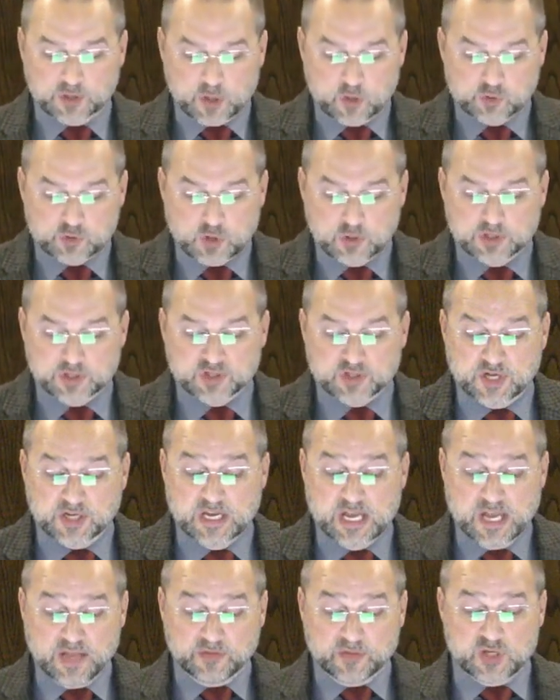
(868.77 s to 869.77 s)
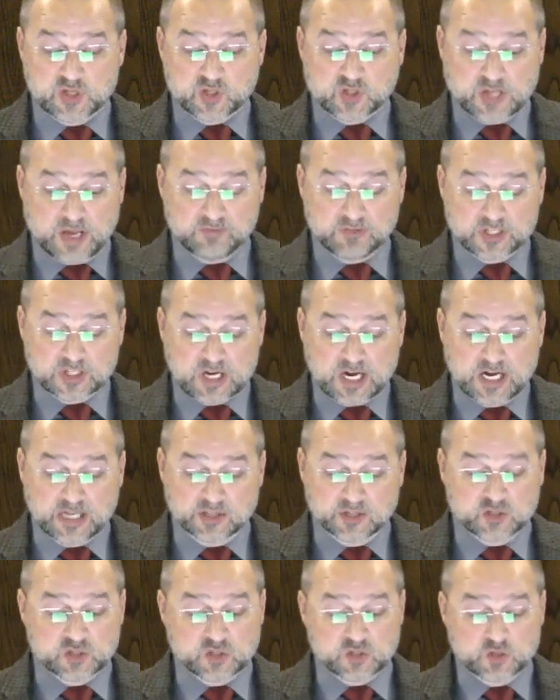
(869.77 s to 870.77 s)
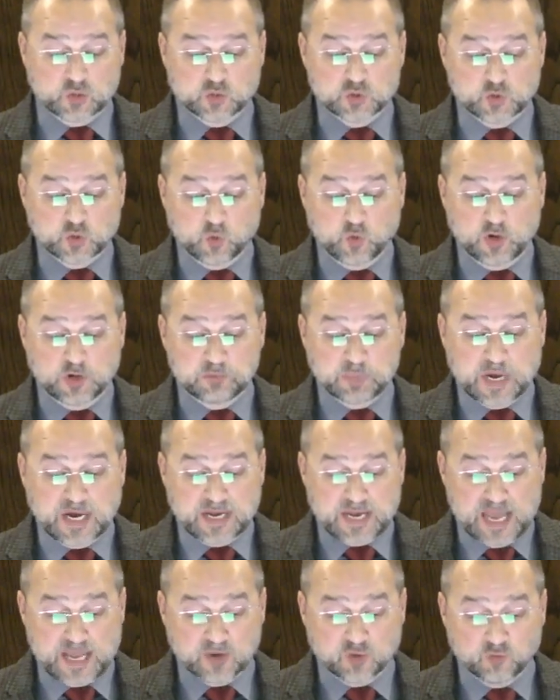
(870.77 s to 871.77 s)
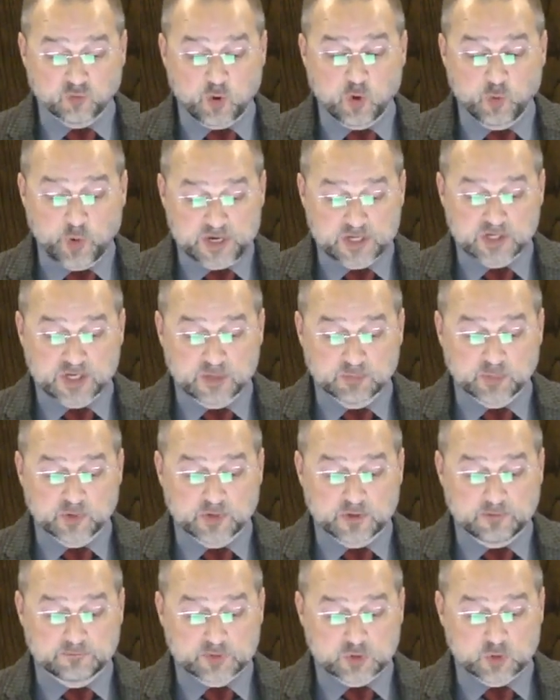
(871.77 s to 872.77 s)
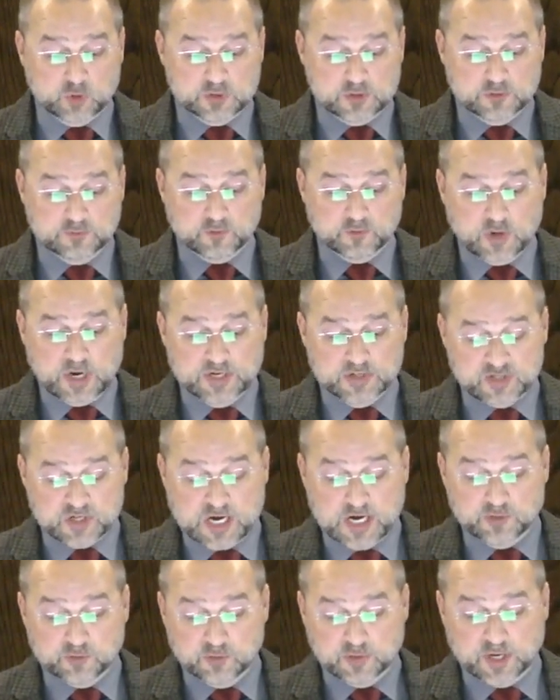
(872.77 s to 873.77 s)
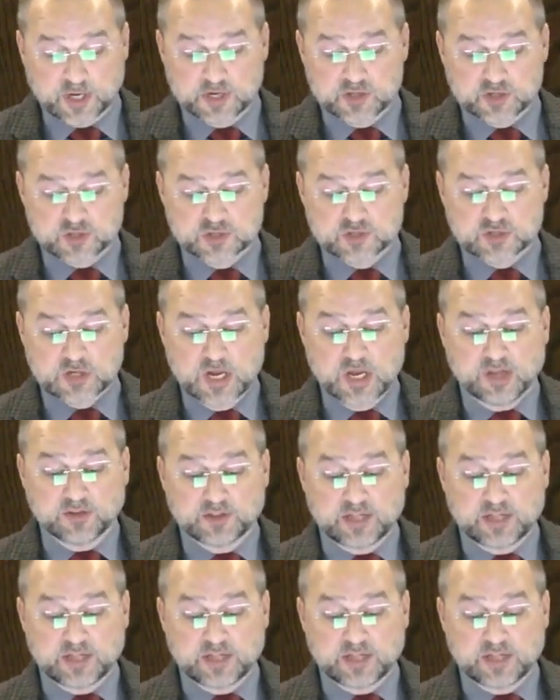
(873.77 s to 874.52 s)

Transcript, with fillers: It goes on to say these seven colleges are joined by a growing number of Church of Christ congregations